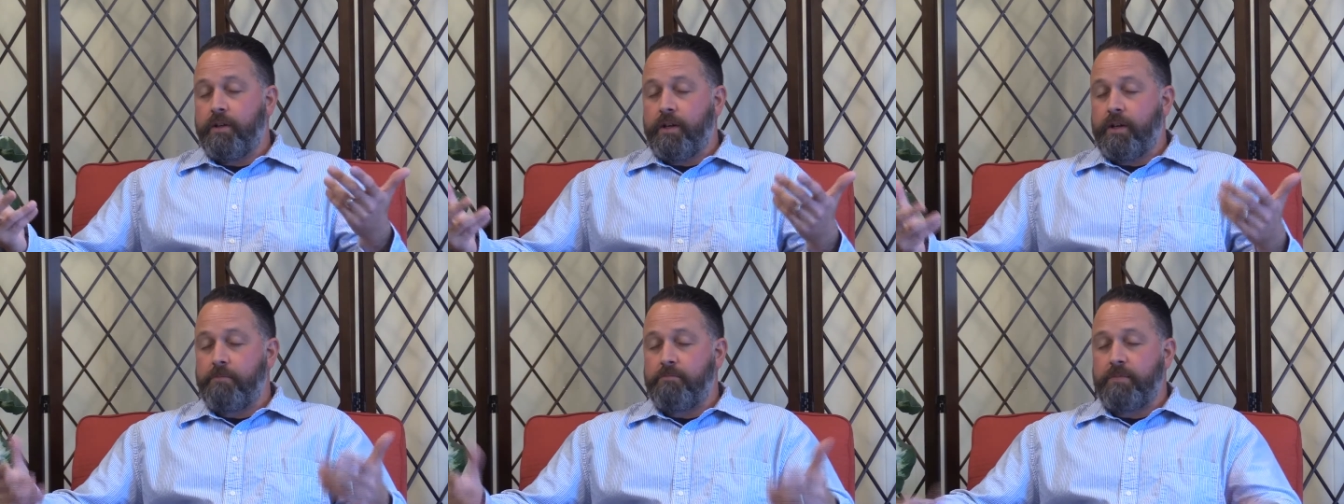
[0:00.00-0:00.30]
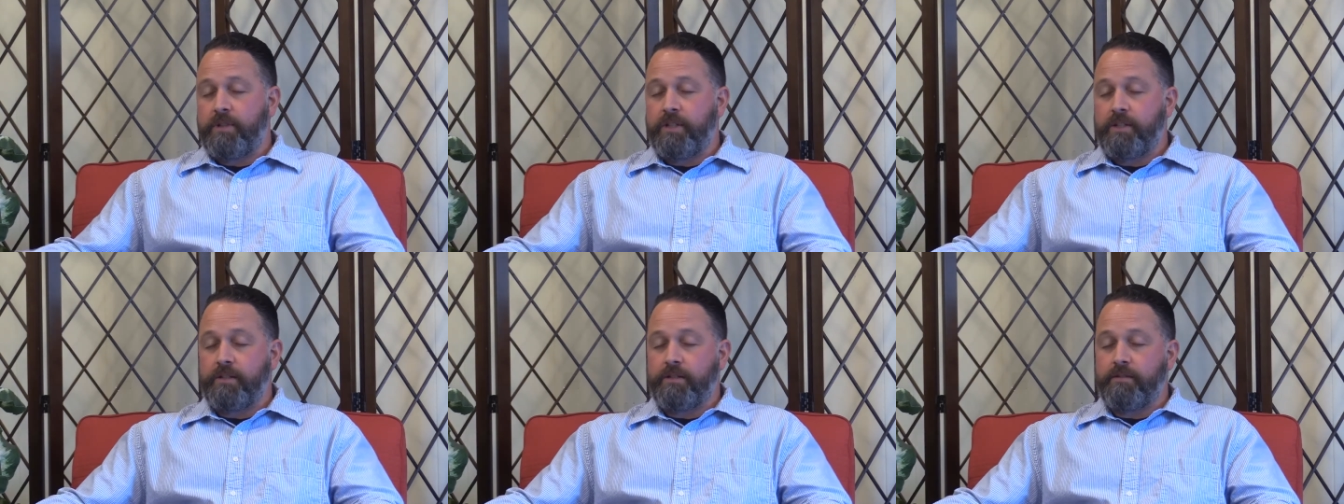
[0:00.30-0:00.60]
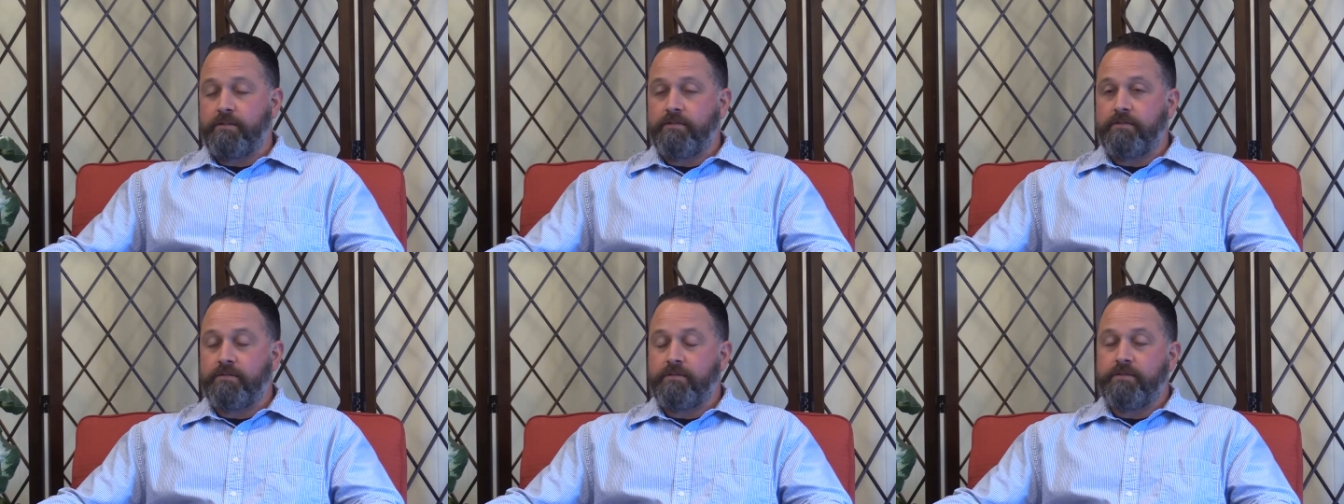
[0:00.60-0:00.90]
And me
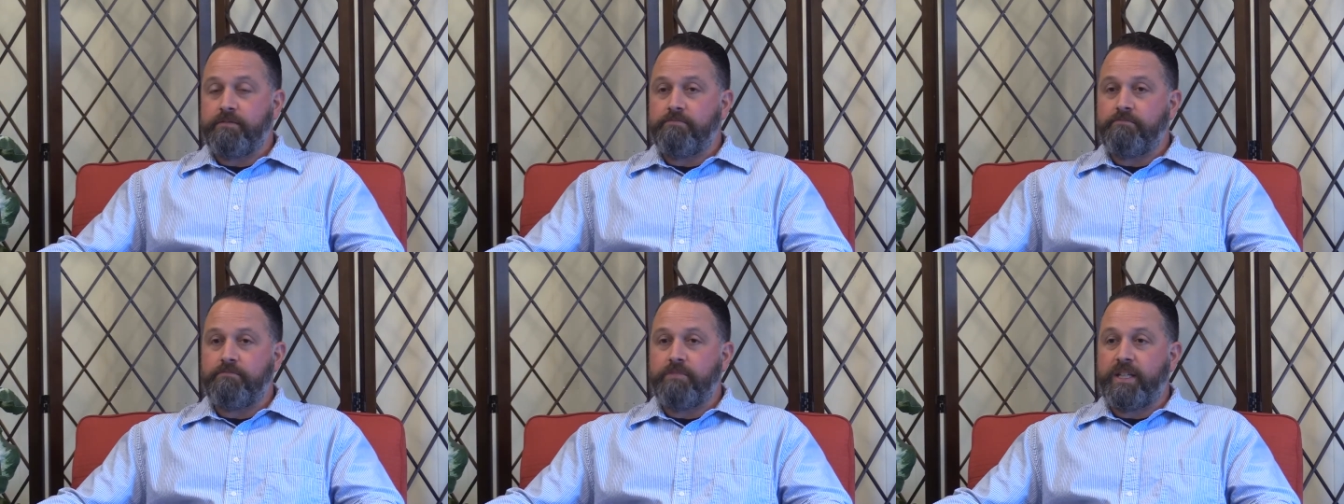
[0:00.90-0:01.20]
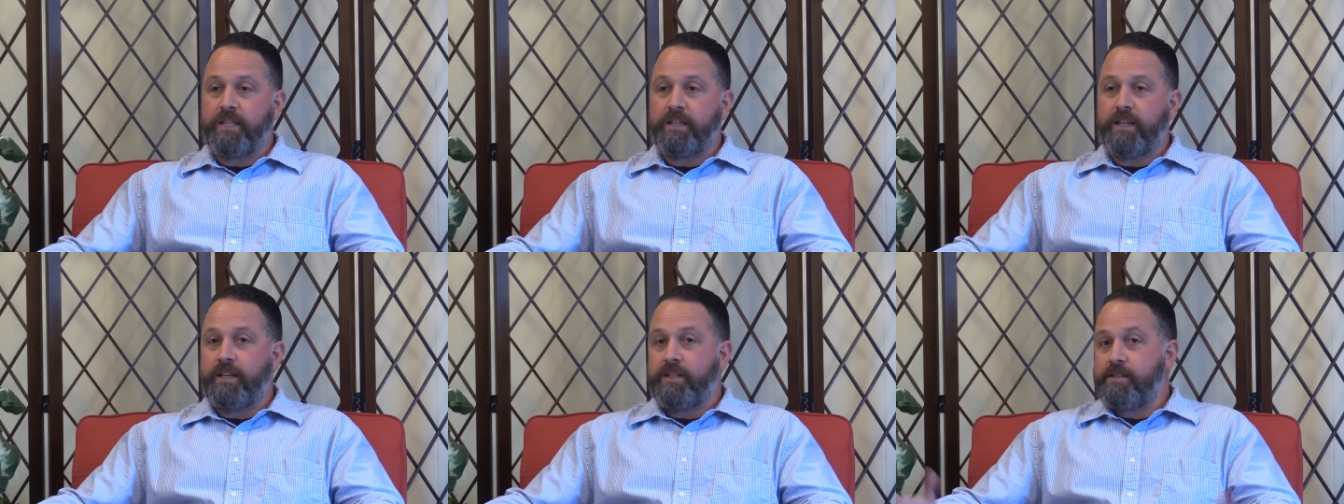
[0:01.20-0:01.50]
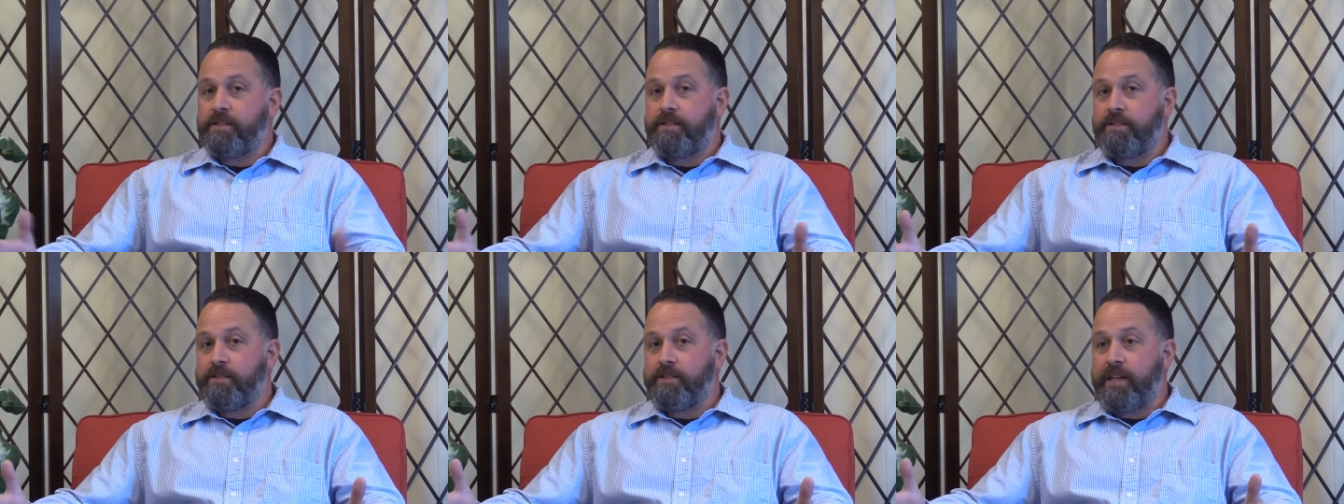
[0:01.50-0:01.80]
and
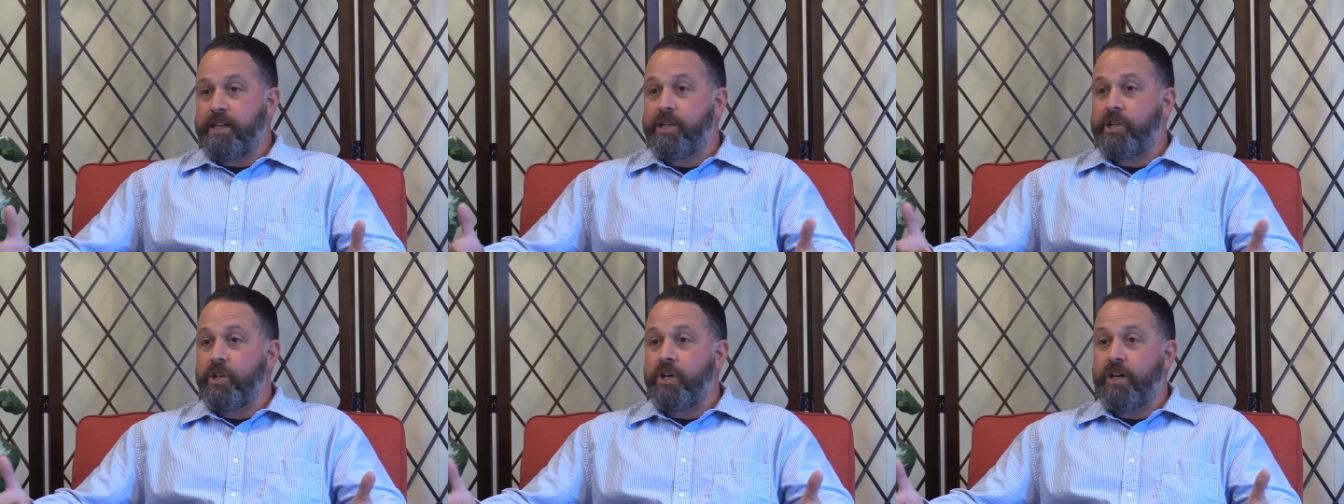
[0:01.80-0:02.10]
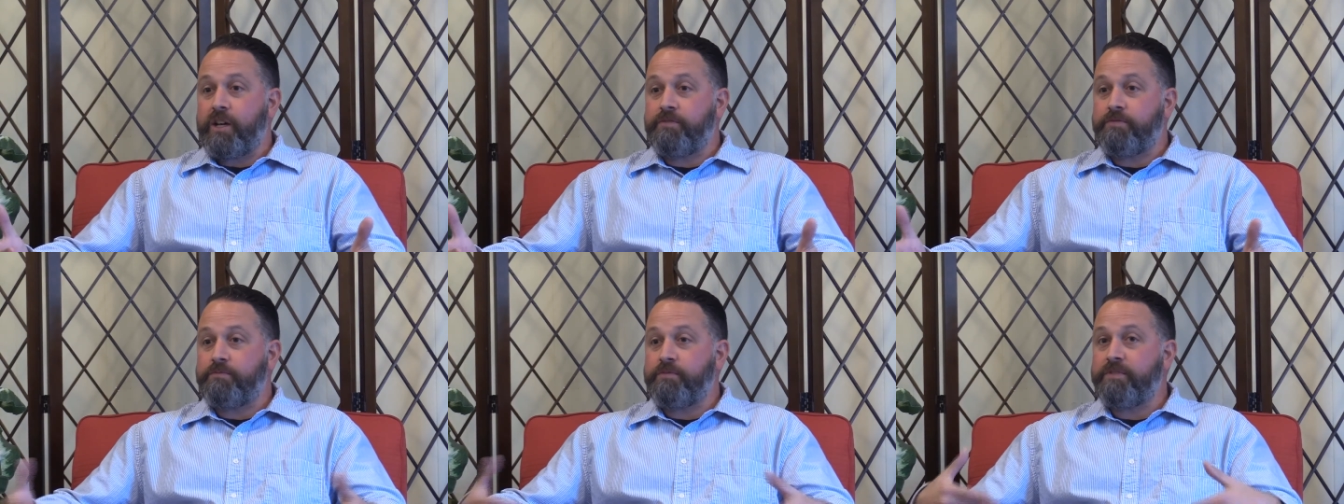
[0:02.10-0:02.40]
KJ just hit it off.